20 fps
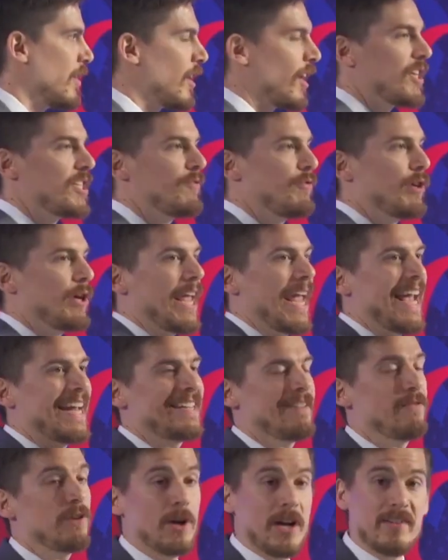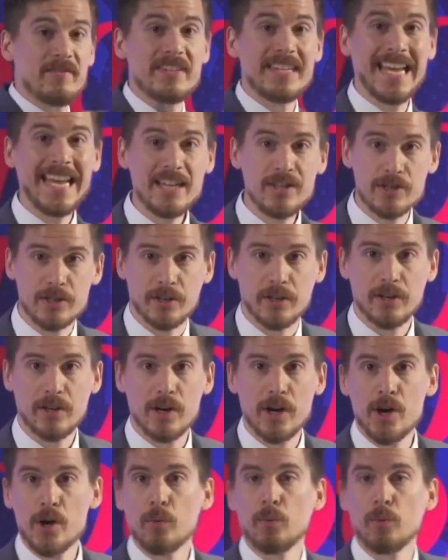Because if you don't have nature,